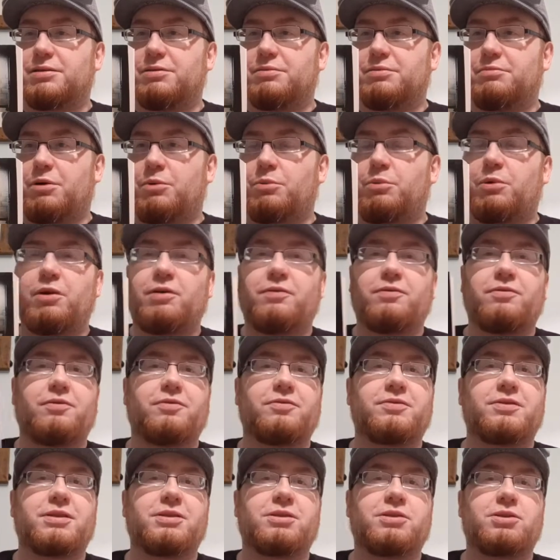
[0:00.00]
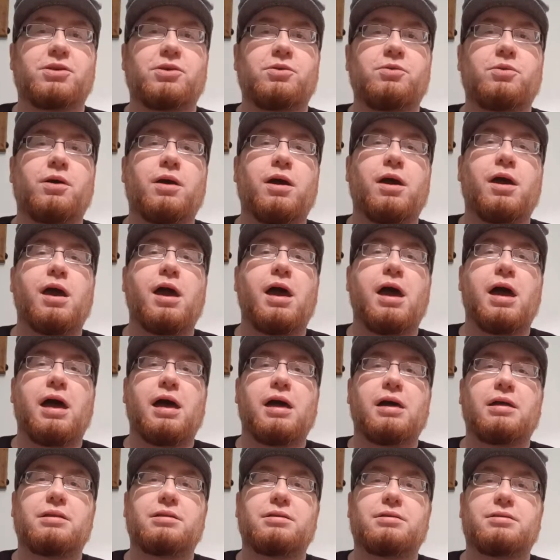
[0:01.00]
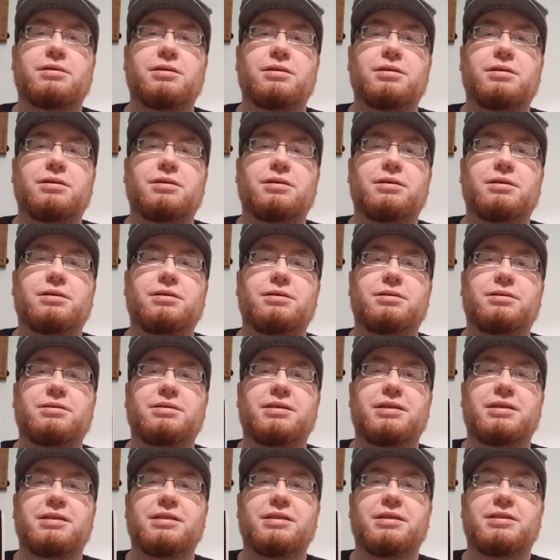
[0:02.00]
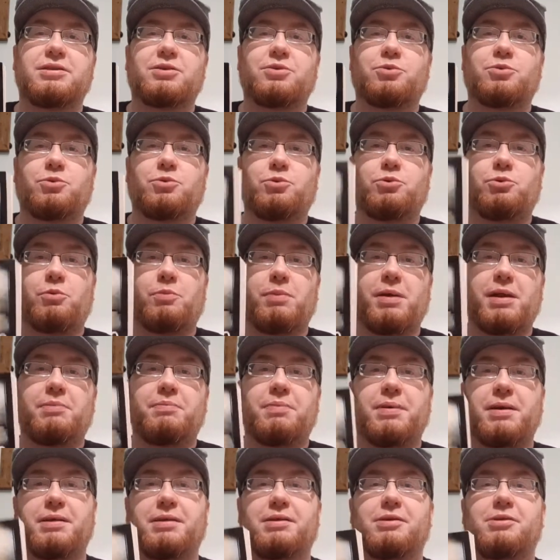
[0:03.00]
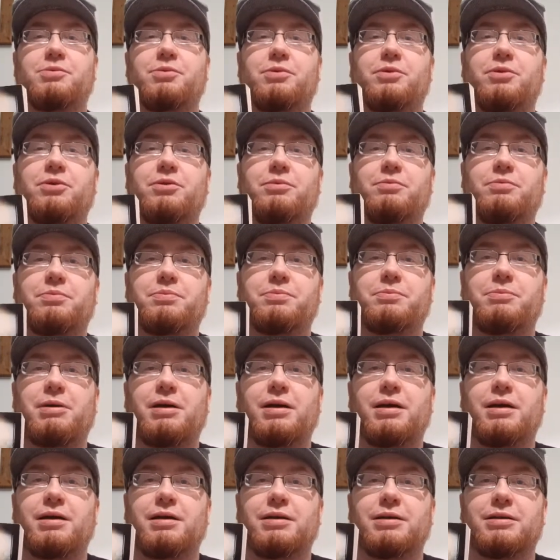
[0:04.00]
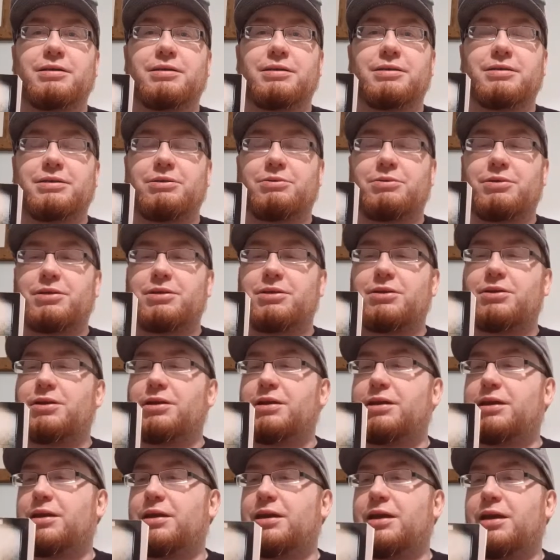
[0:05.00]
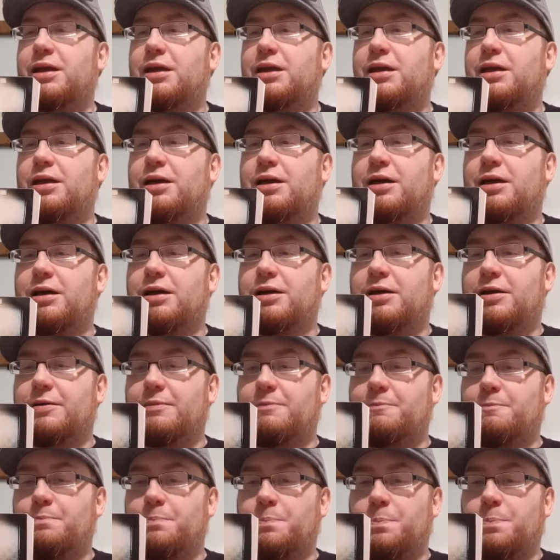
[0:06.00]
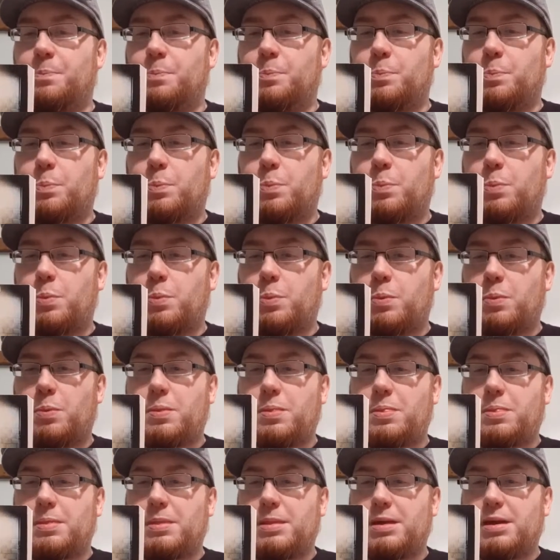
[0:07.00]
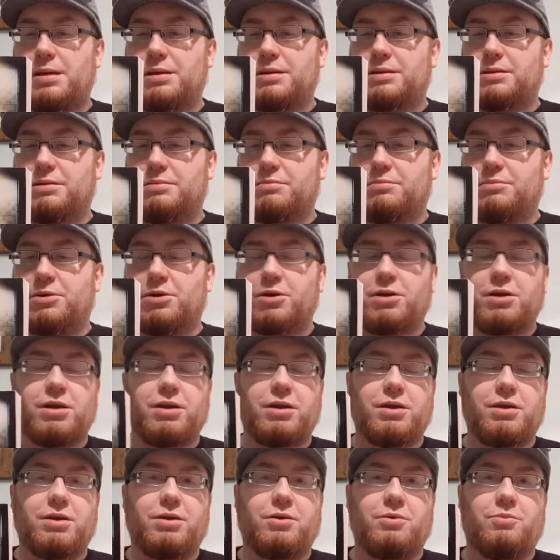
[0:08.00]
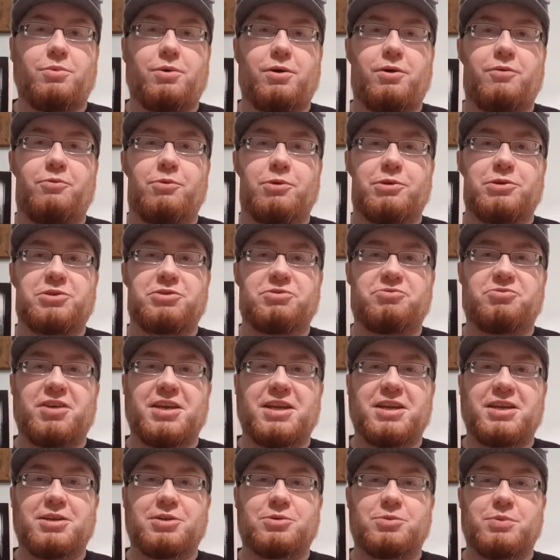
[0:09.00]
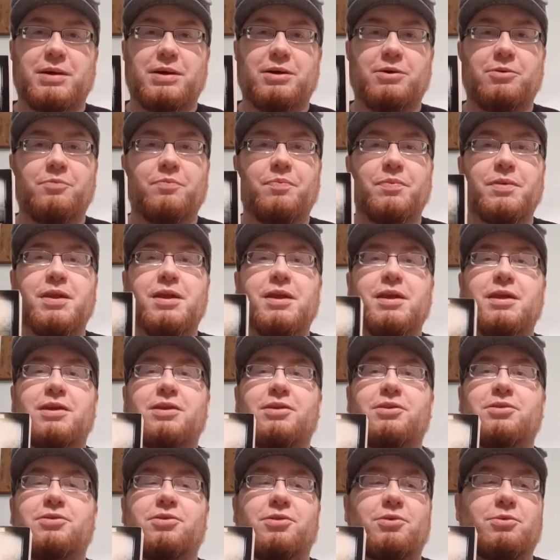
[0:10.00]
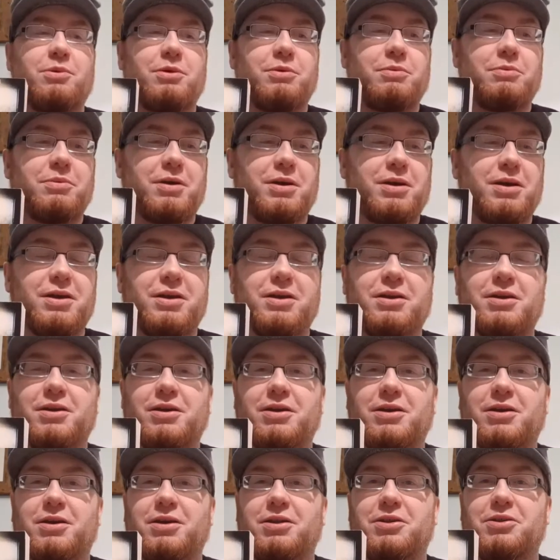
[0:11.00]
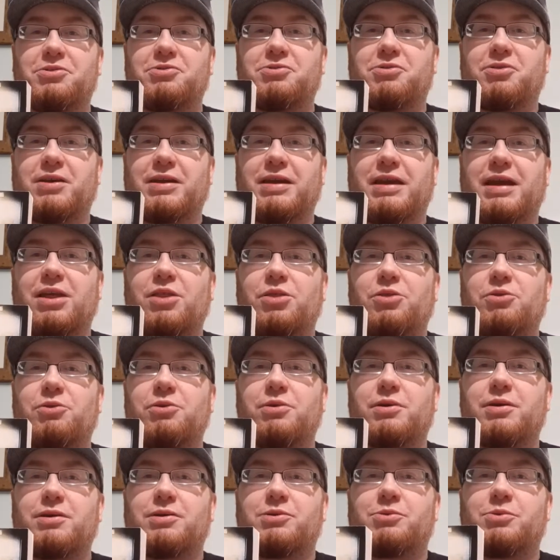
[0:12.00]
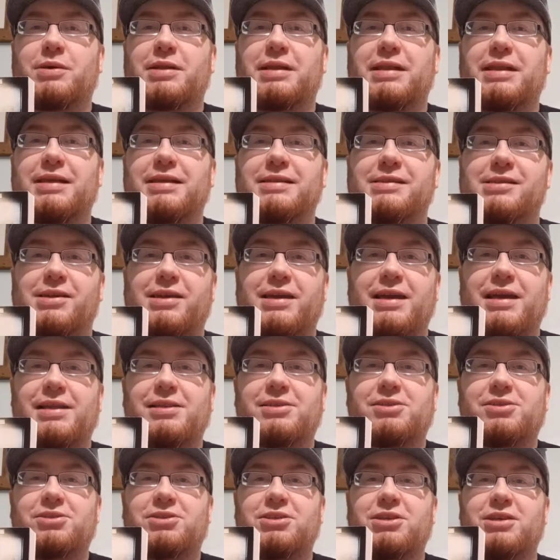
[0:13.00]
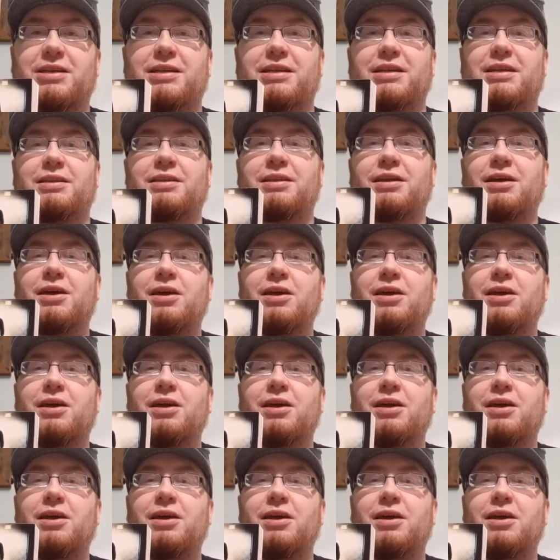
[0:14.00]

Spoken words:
wife loves it too. And seeing this, I thought, oh, I better pick this one up, see what it's like. My wife wants to read it as well, so I'm going to try and get through it as quickly as I can so she can